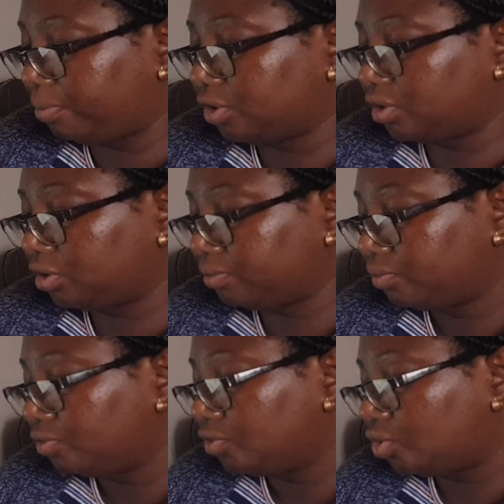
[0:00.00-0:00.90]
person
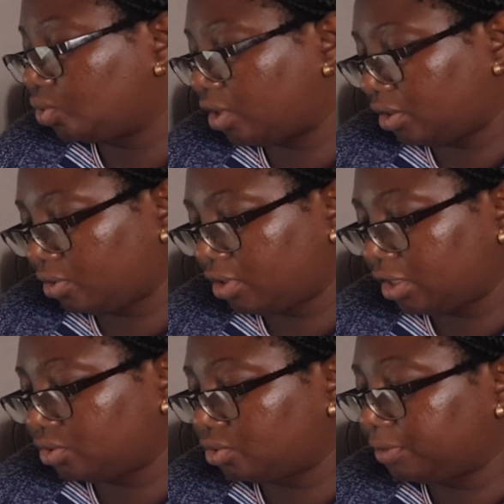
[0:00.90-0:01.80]
to another
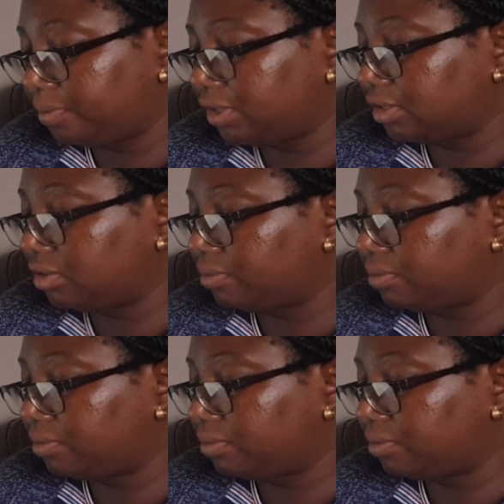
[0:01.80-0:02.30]
to replace